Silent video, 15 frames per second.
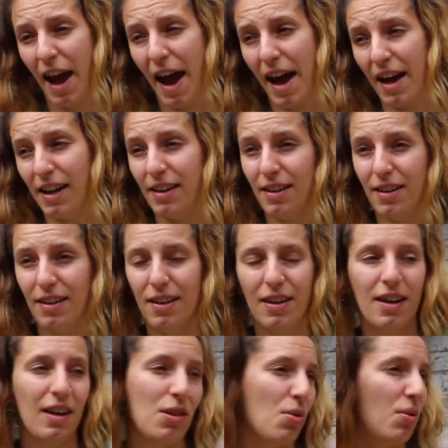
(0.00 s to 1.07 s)
And
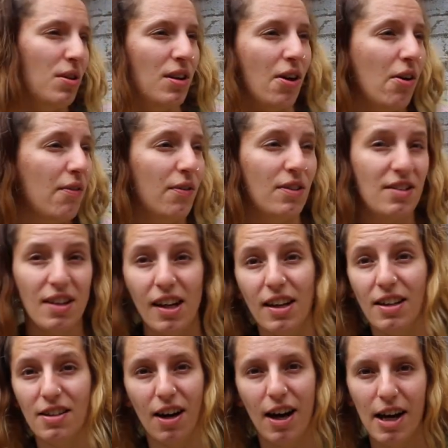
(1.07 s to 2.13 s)
I thought, you know, if I see
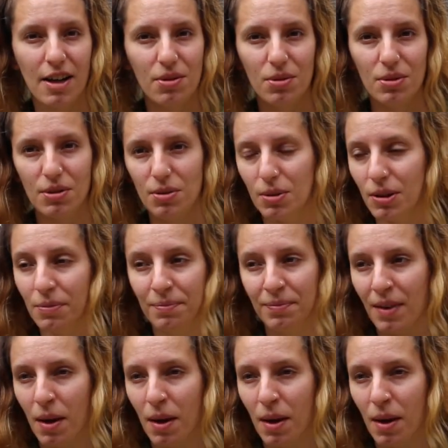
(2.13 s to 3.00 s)
any tiles or